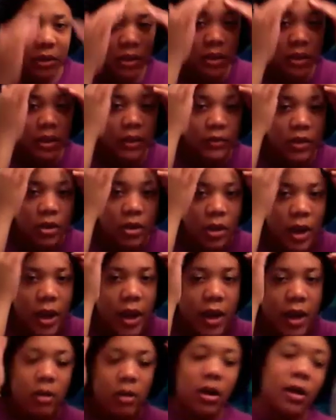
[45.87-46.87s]
to give you a
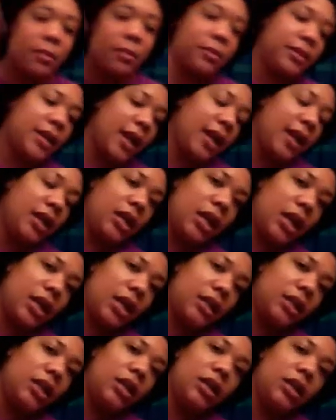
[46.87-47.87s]
hair update
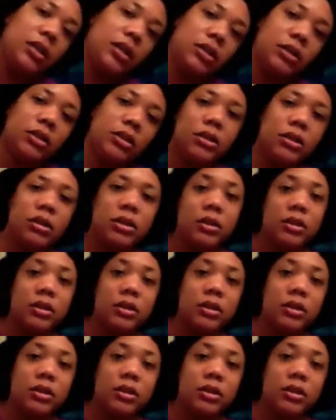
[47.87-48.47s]
and then